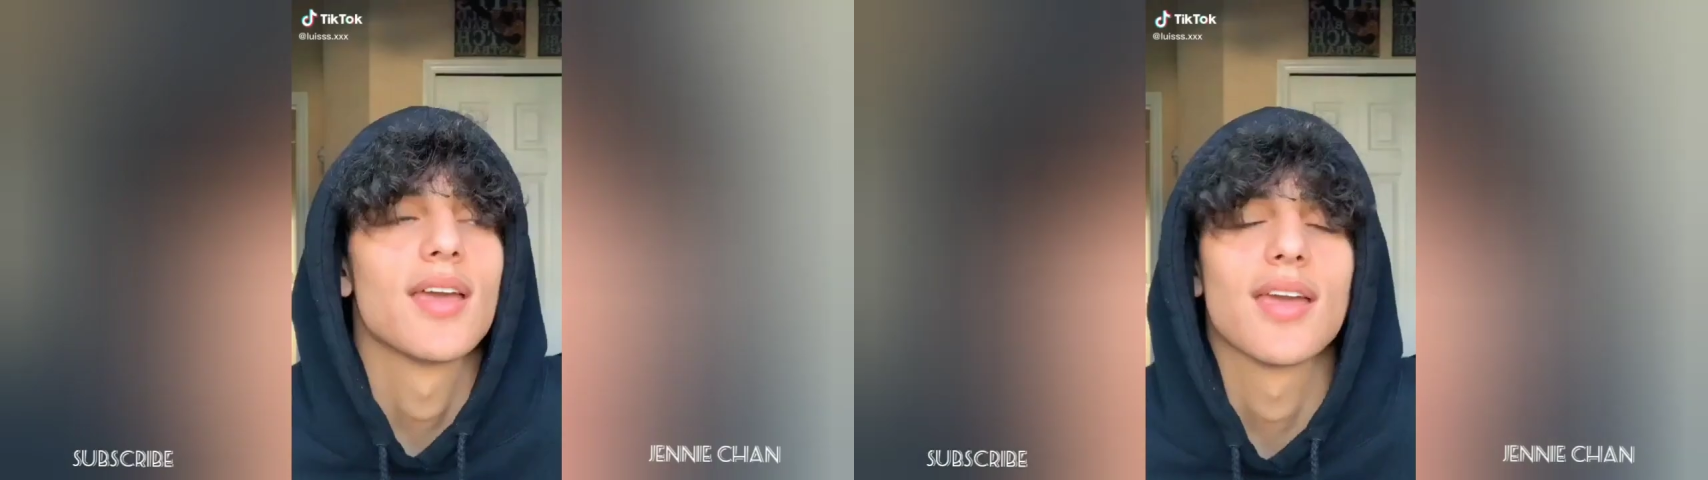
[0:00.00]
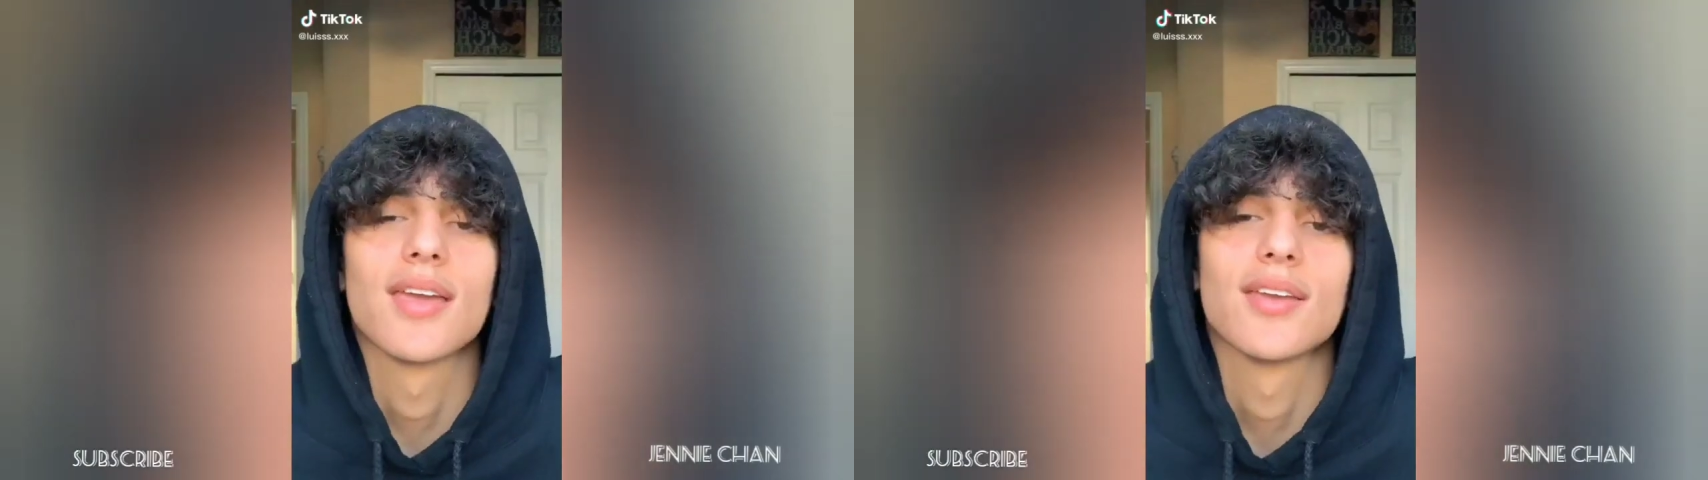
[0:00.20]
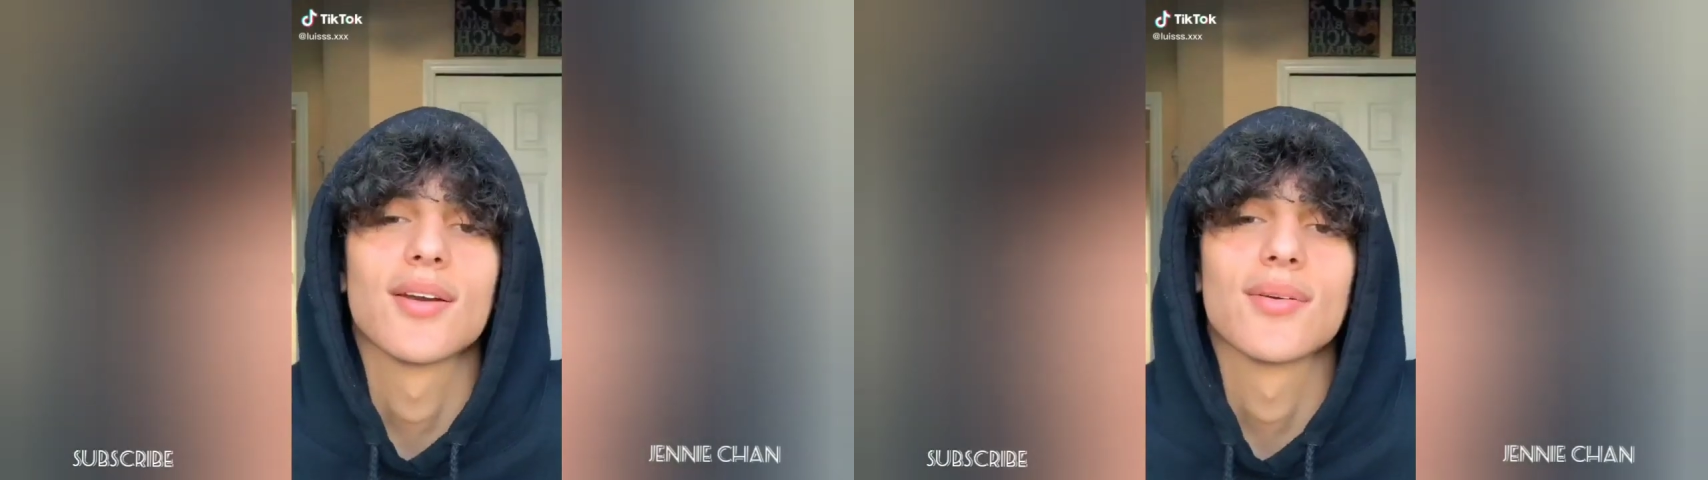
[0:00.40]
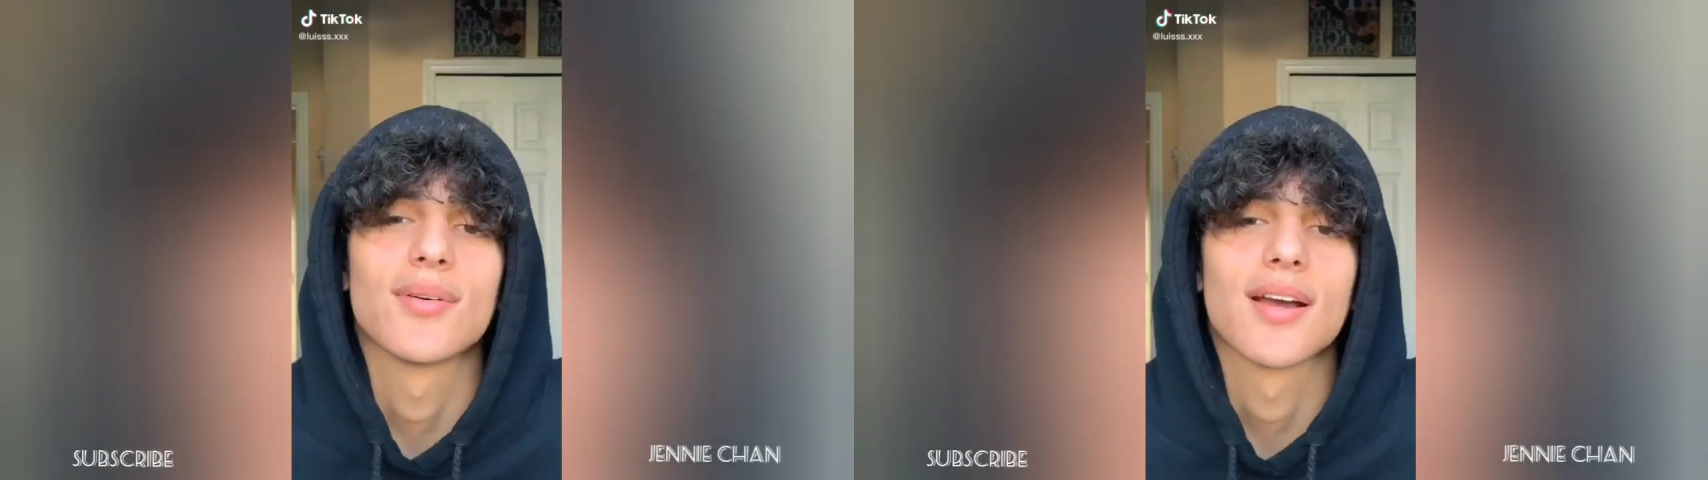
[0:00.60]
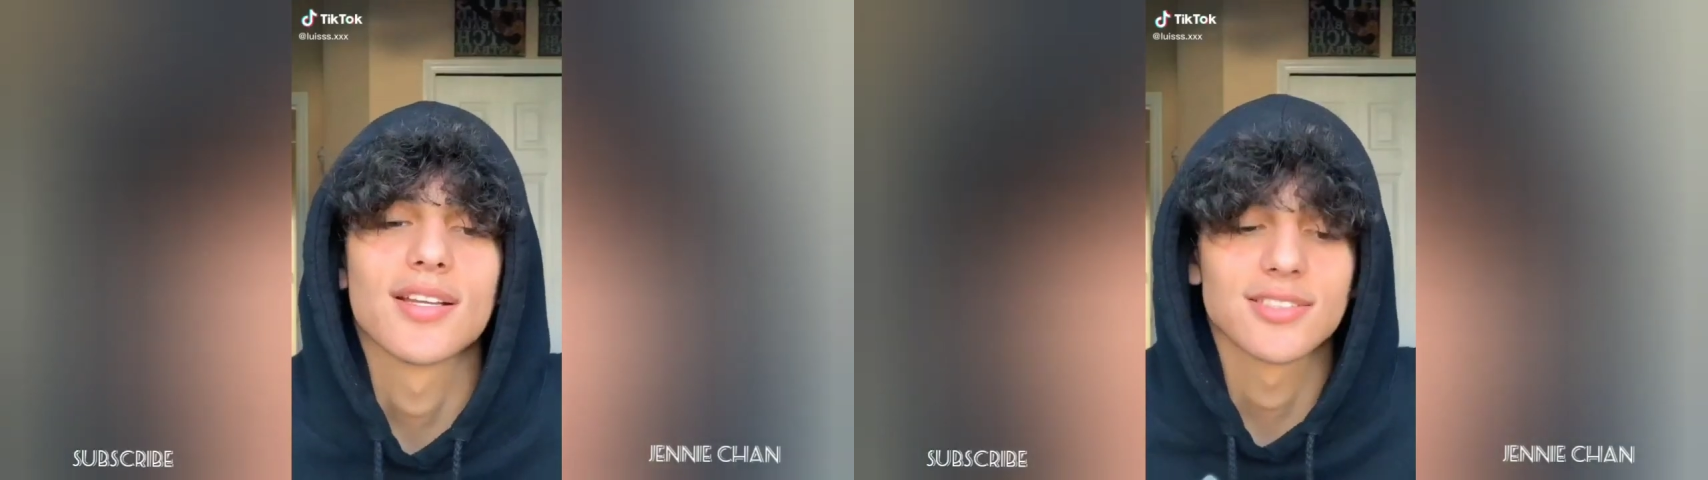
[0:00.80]

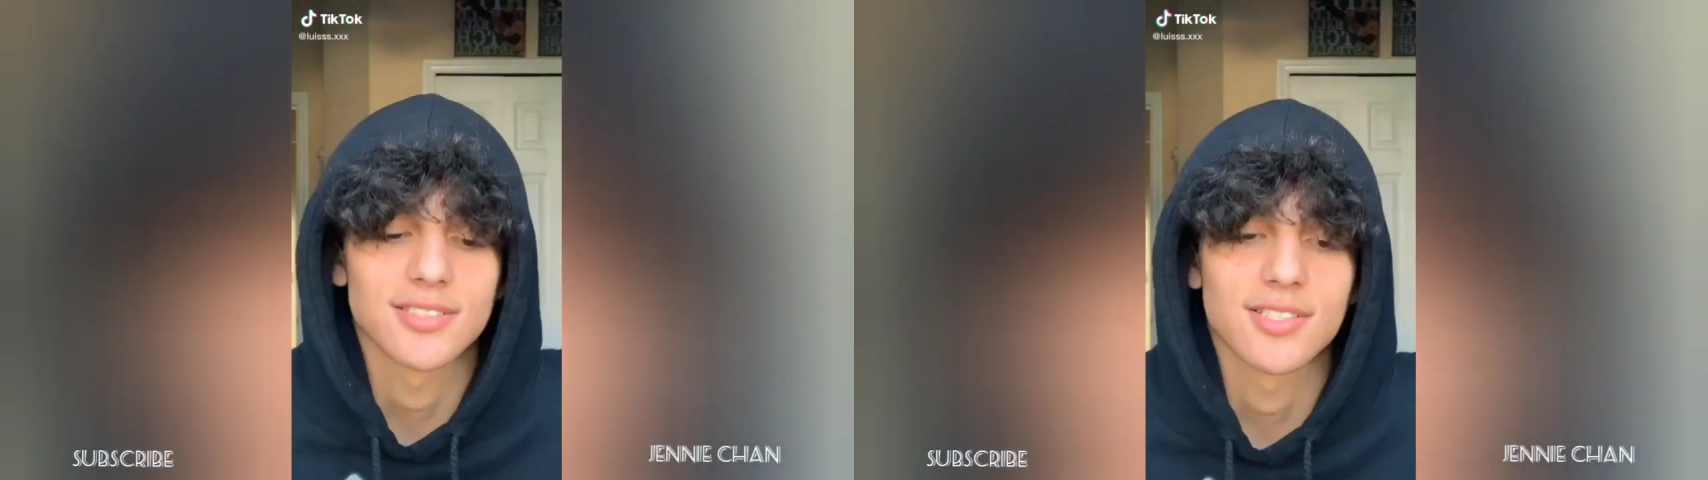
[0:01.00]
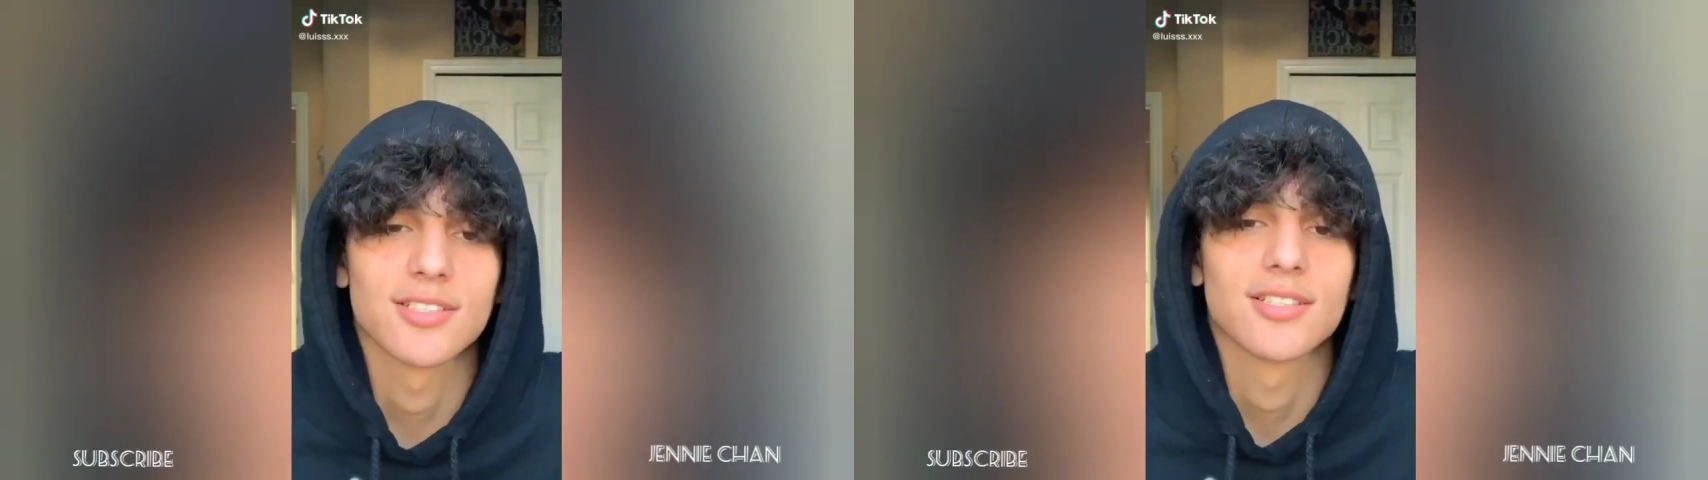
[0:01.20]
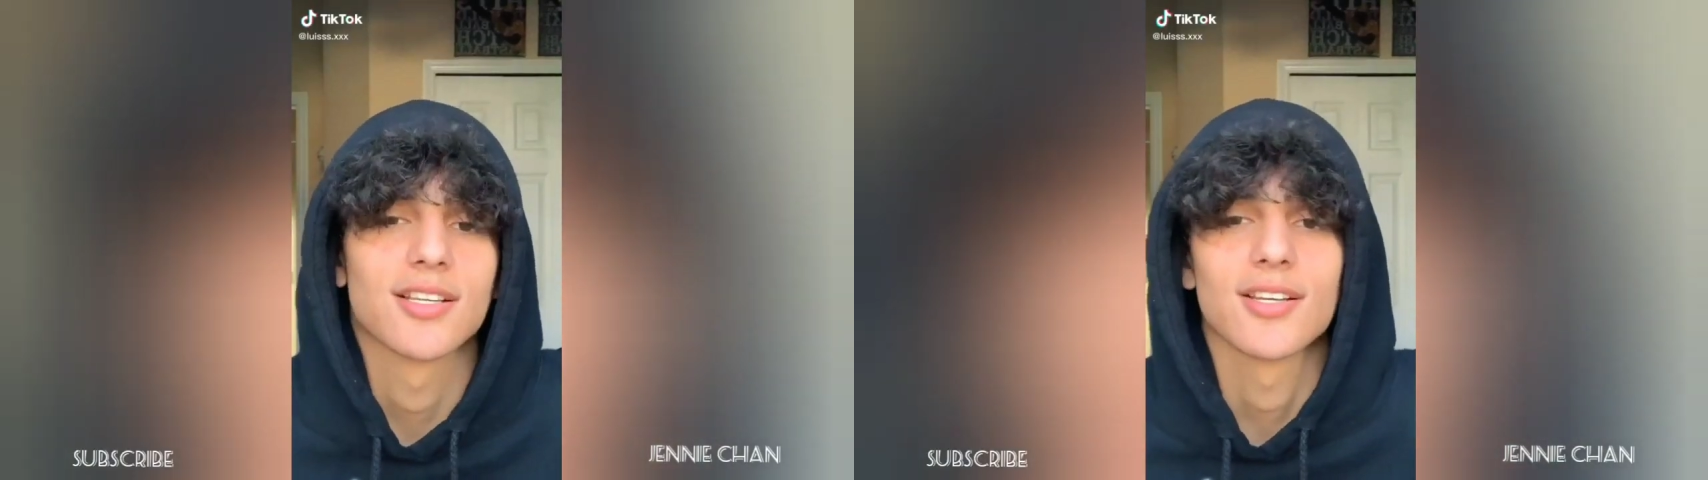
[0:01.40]
Ayo, I actually